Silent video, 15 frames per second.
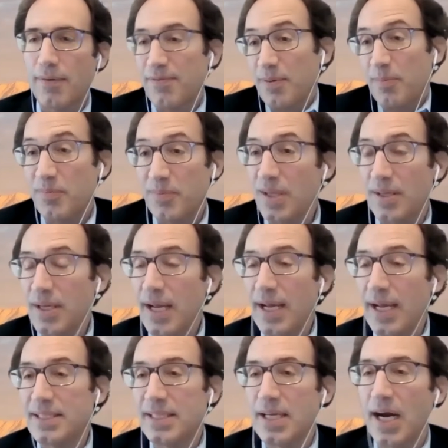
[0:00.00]
from the
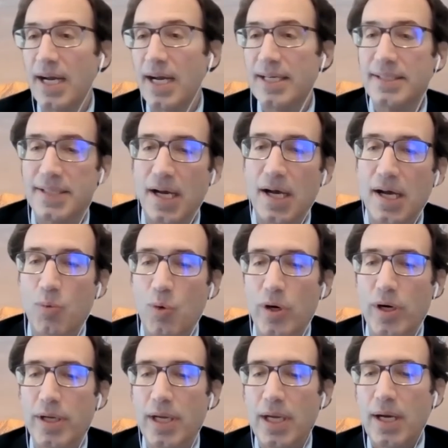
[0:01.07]
1990s
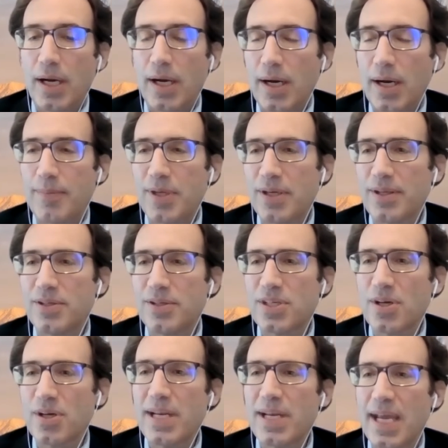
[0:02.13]
onward, there's
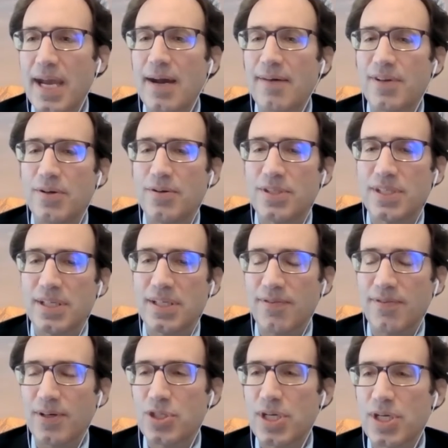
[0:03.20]
so many avenues and
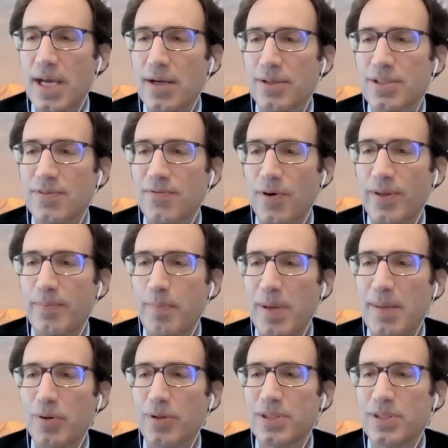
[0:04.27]
different channels for
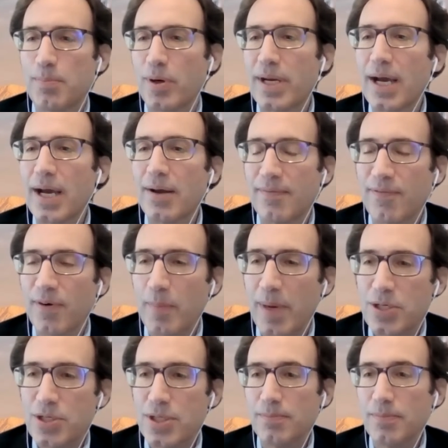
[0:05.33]
people to put out
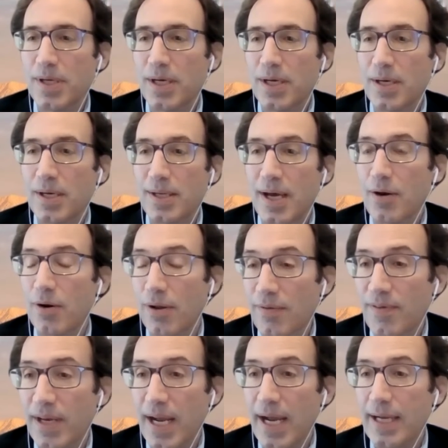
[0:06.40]
information, not all
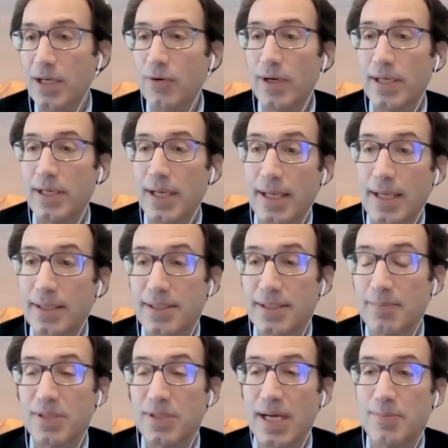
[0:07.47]
of it accurate, and
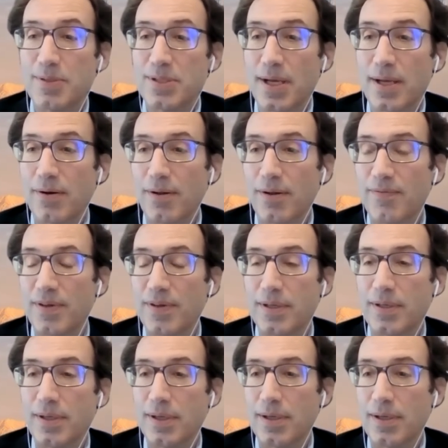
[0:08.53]
sometimes not all of it